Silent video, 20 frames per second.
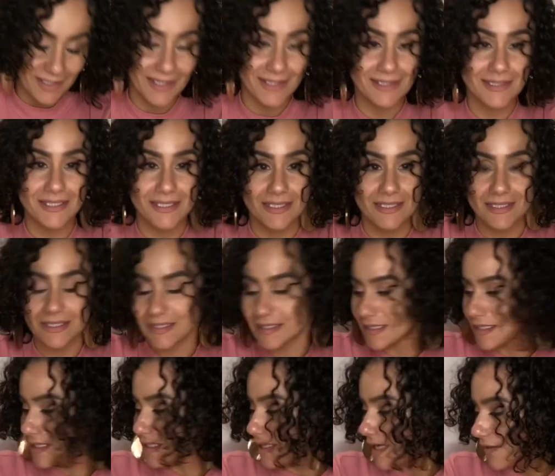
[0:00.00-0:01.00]
I did
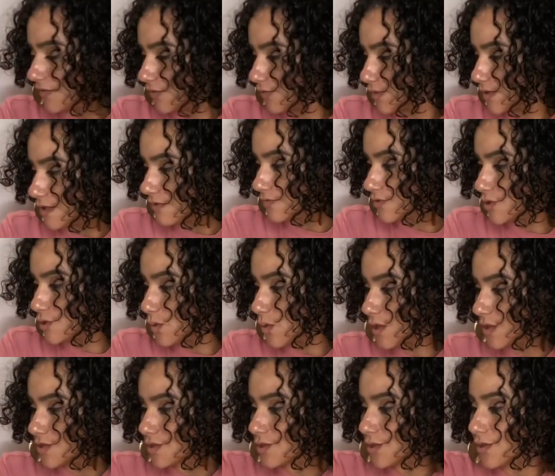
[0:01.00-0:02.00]
see that 3 of
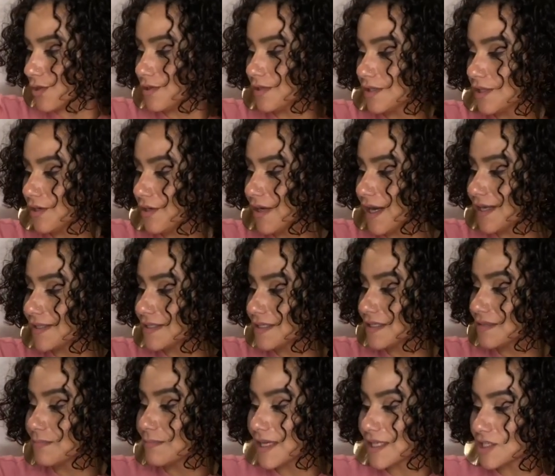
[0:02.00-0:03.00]
Swords earlier. I did
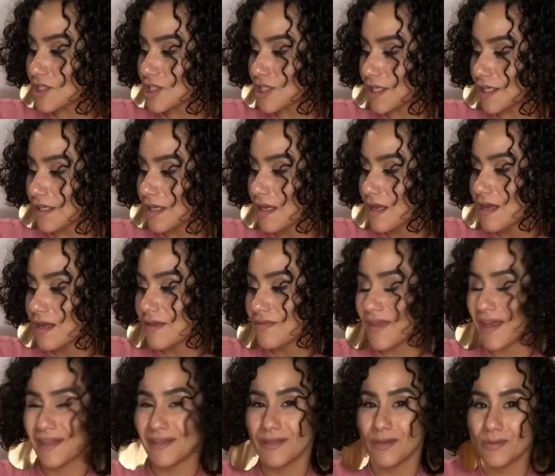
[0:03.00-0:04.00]
mention
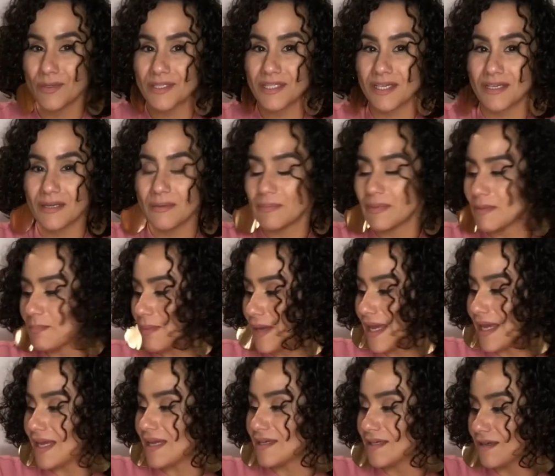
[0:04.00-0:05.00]
that there was going to be
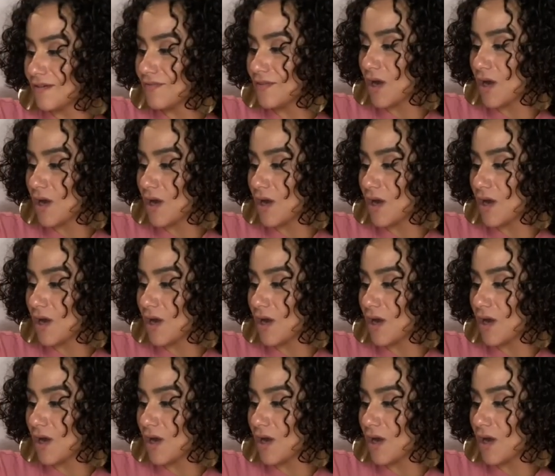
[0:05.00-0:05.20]
pain of the